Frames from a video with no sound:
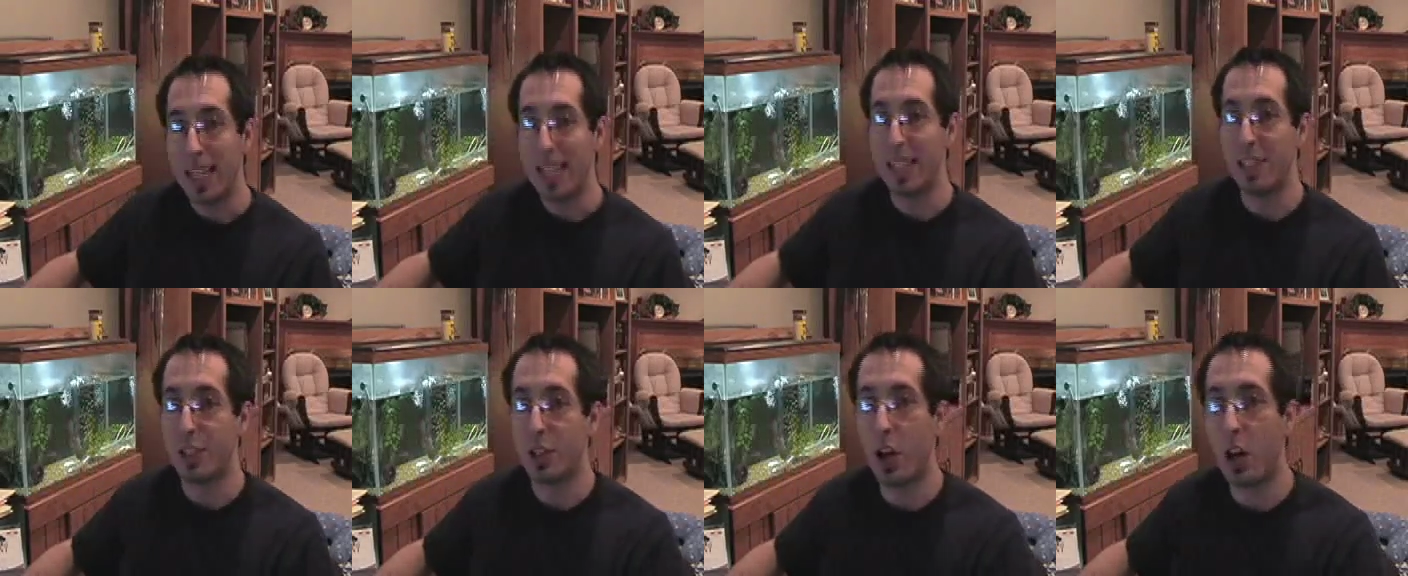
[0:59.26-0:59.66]

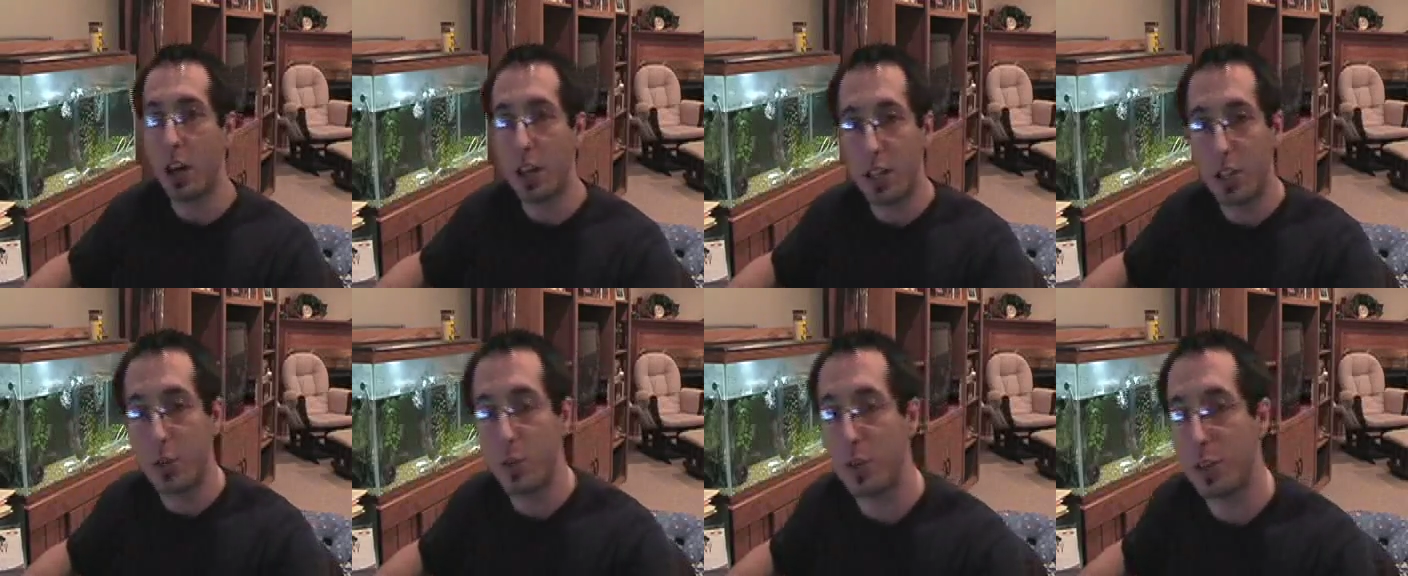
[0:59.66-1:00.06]
He's
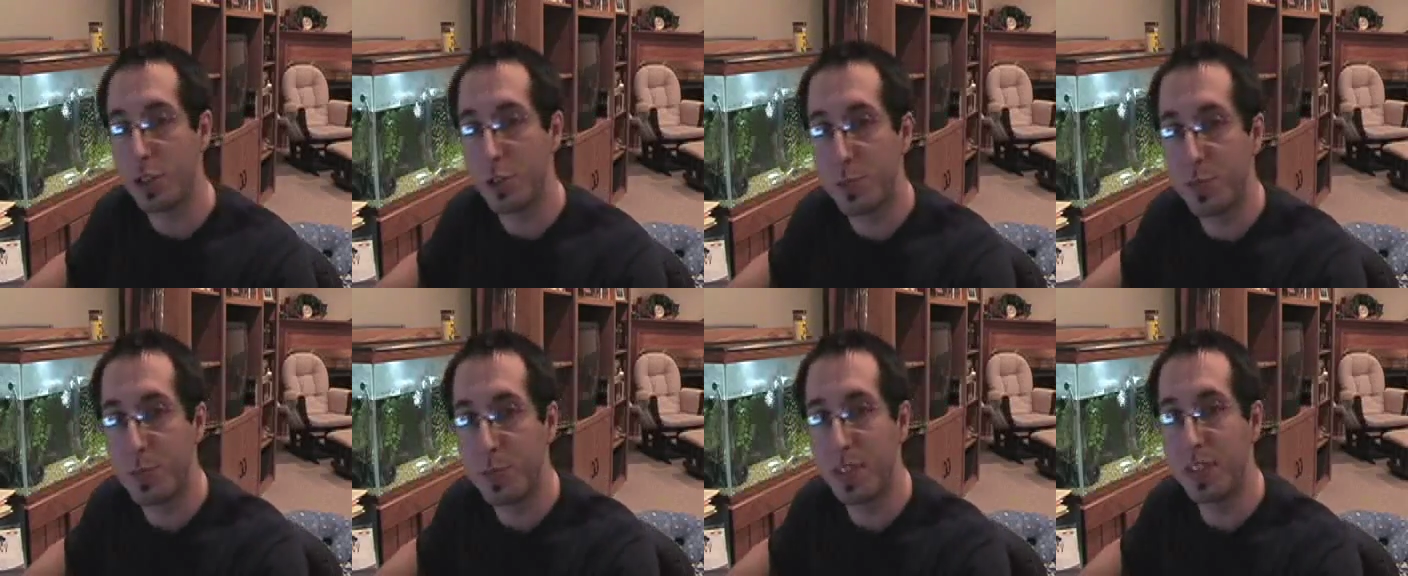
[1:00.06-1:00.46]
talking to a
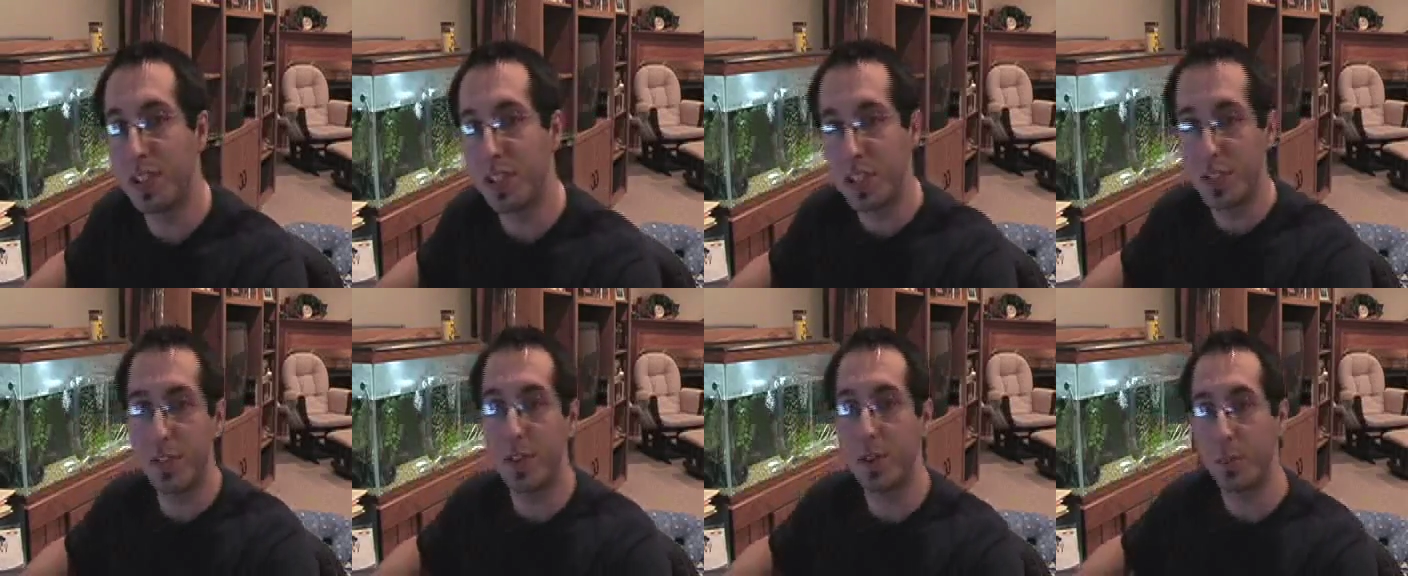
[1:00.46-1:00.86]

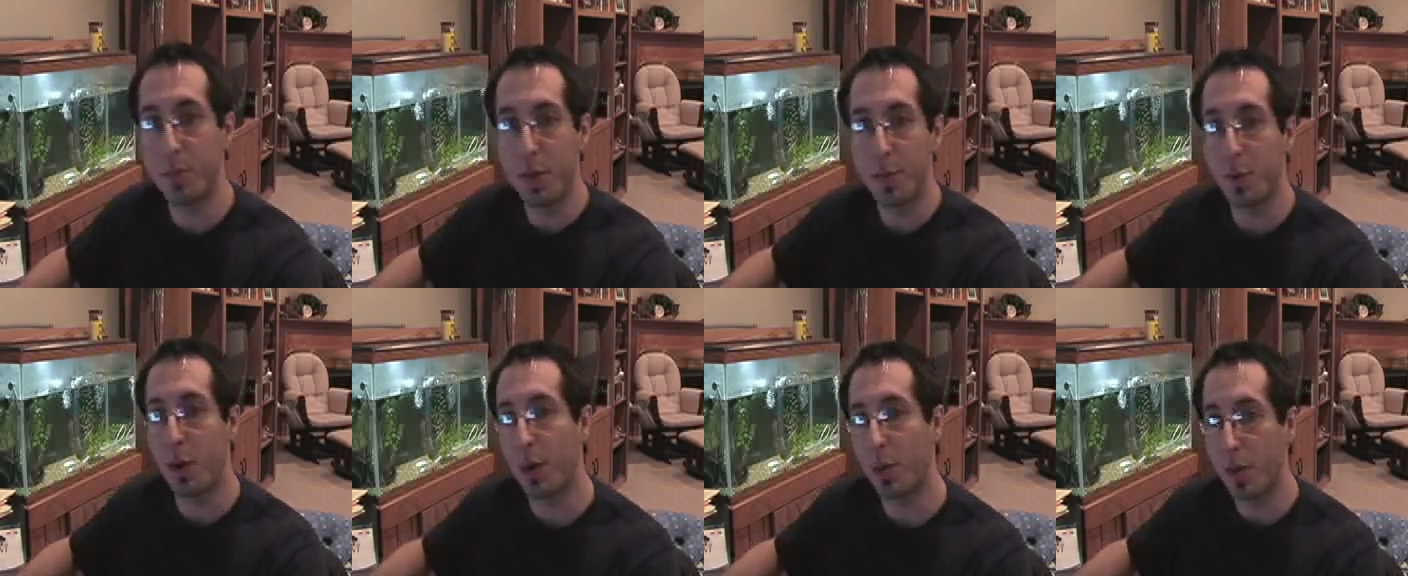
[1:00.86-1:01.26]
specific
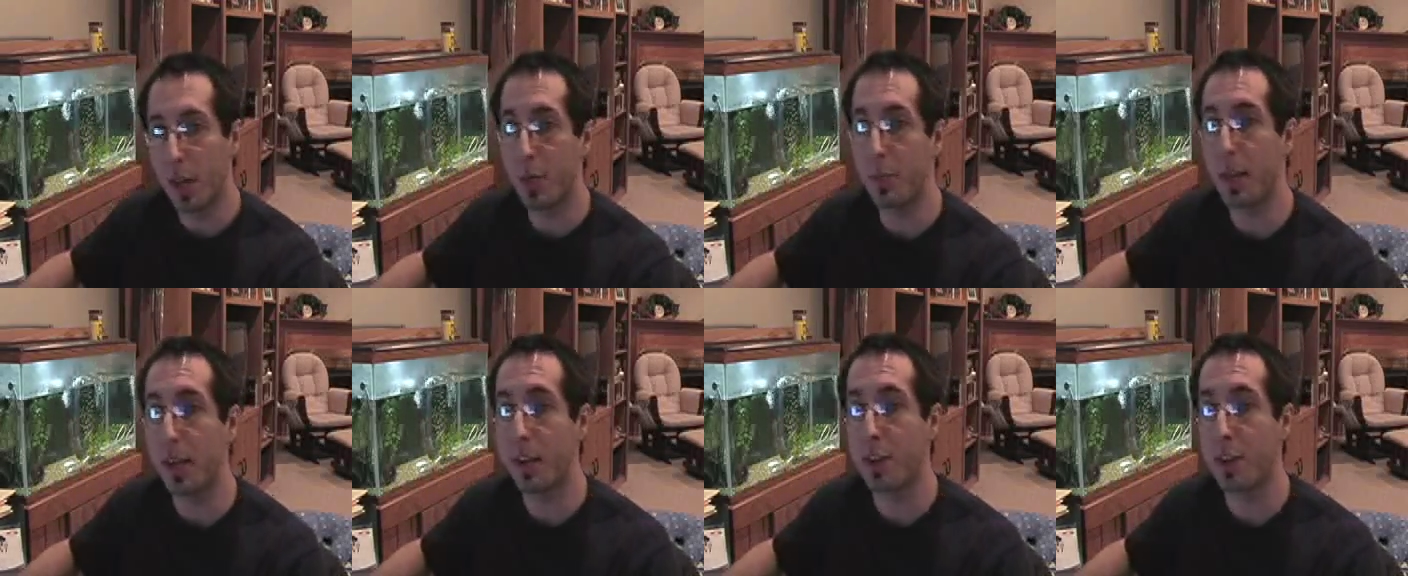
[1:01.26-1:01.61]
people. I will not be